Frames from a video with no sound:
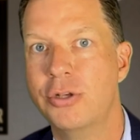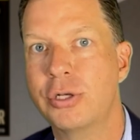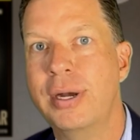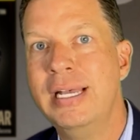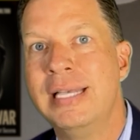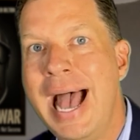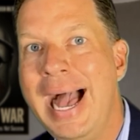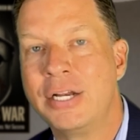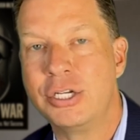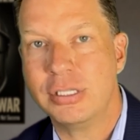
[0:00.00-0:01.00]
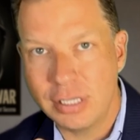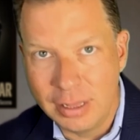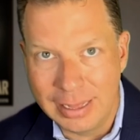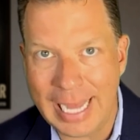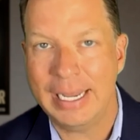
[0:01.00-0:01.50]
So his actions
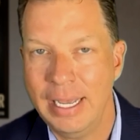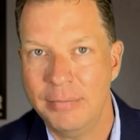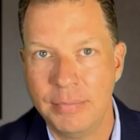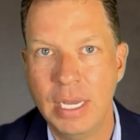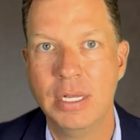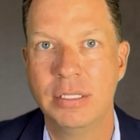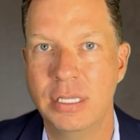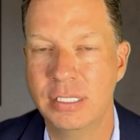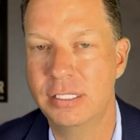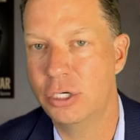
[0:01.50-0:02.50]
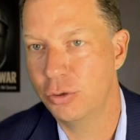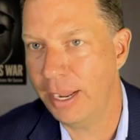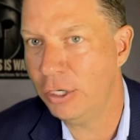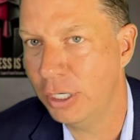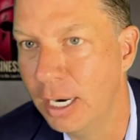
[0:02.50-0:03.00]
led him to this
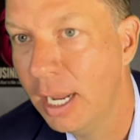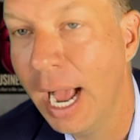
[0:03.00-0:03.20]
situation.